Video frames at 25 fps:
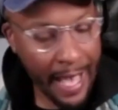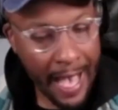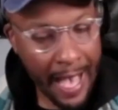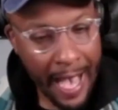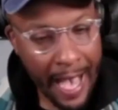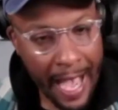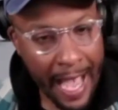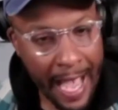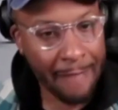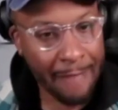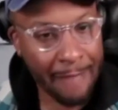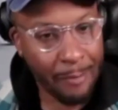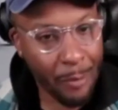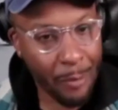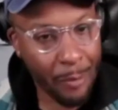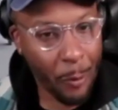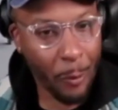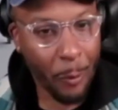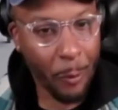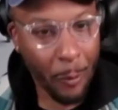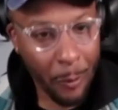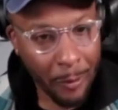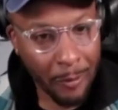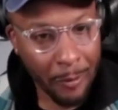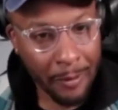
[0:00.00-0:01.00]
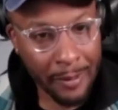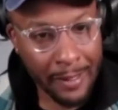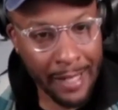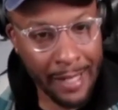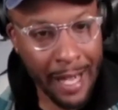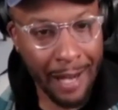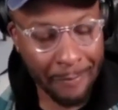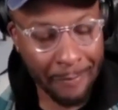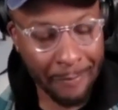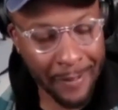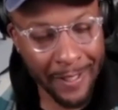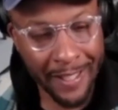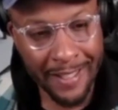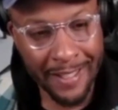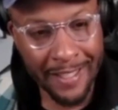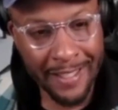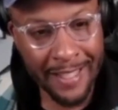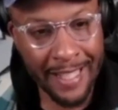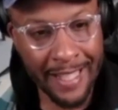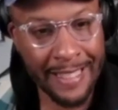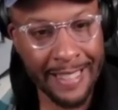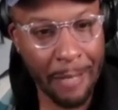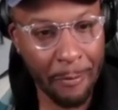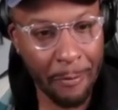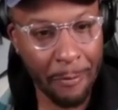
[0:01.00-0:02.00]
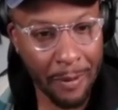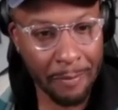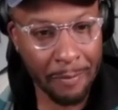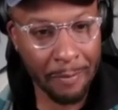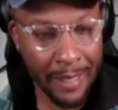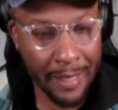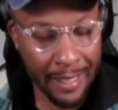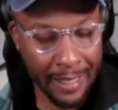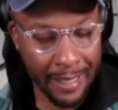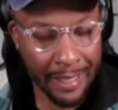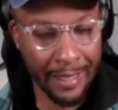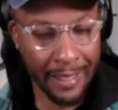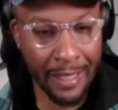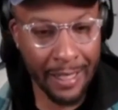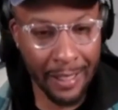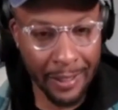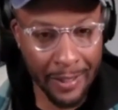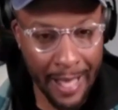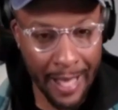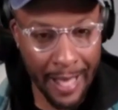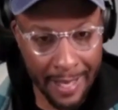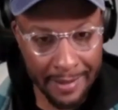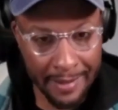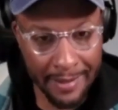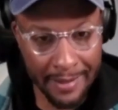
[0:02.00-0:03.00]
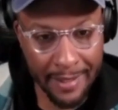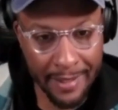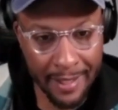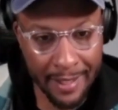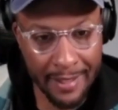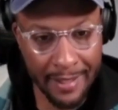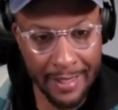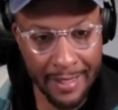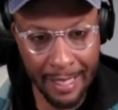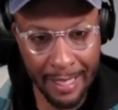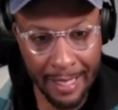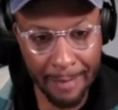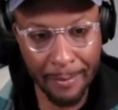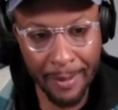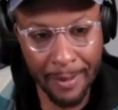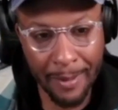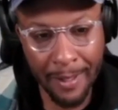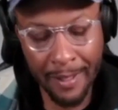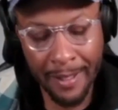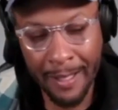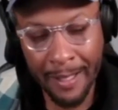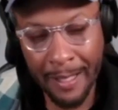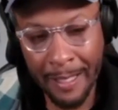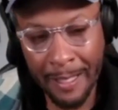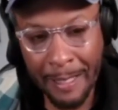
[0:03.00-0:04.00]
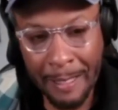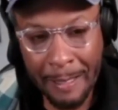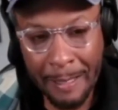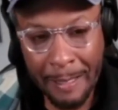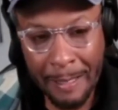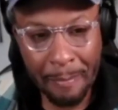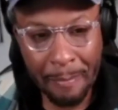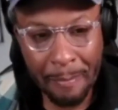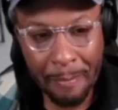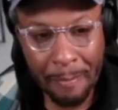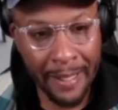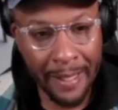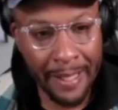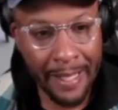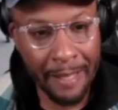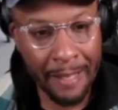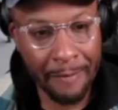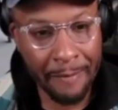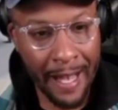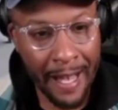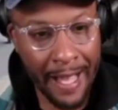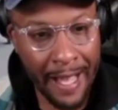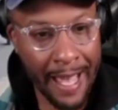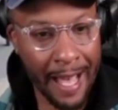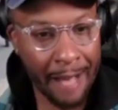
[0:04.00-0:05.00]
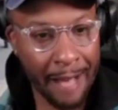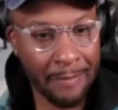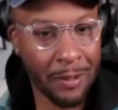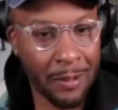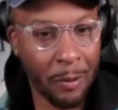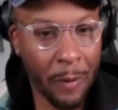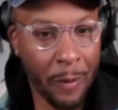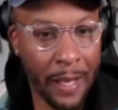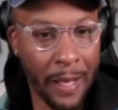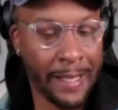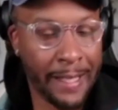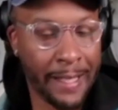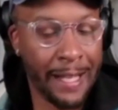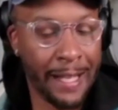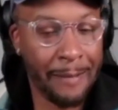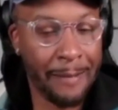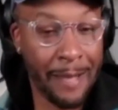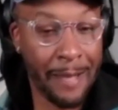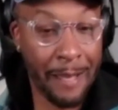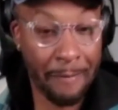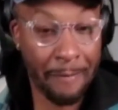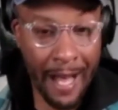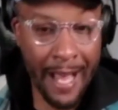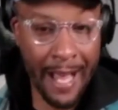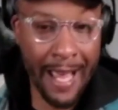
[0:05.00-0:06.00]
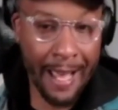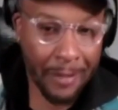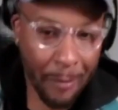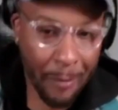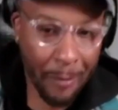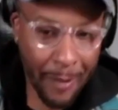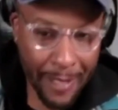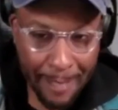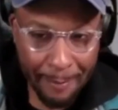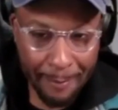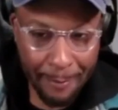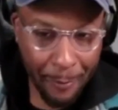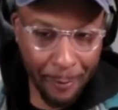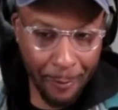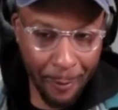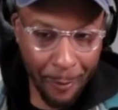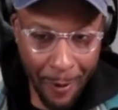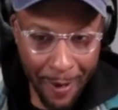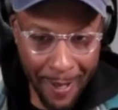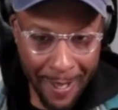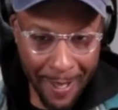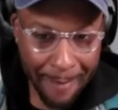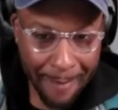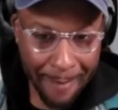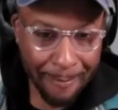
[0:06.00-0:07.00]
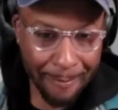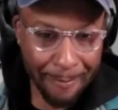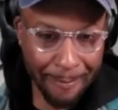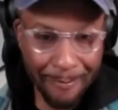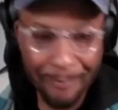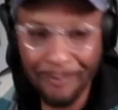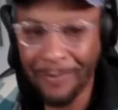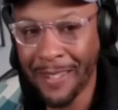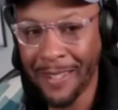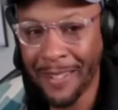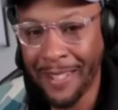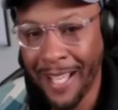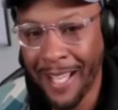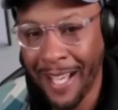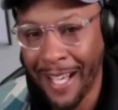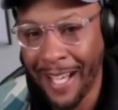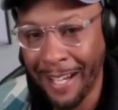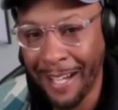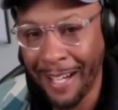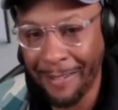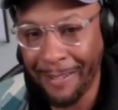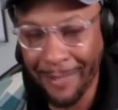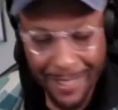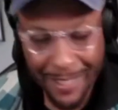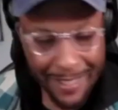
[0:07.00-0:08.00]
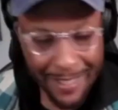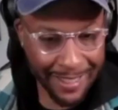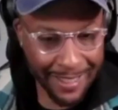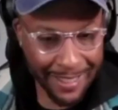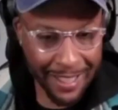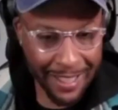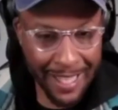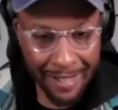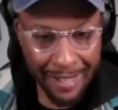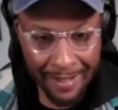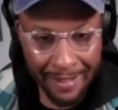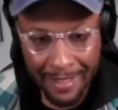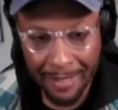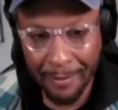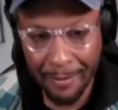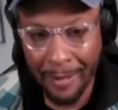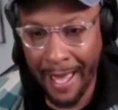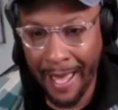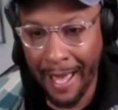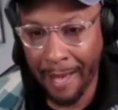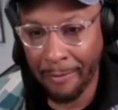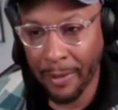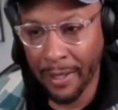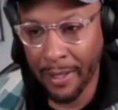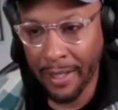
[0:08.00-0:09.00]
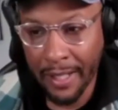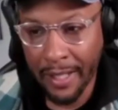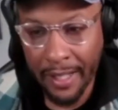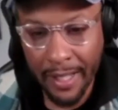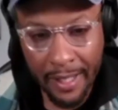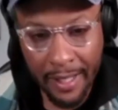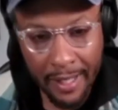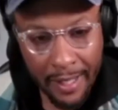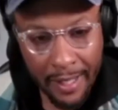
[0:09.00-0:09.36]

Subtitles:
I have more confidence that they would be a good asset to the team. But if I have to wake up at 4 a.m., which is like the challenge that we have with the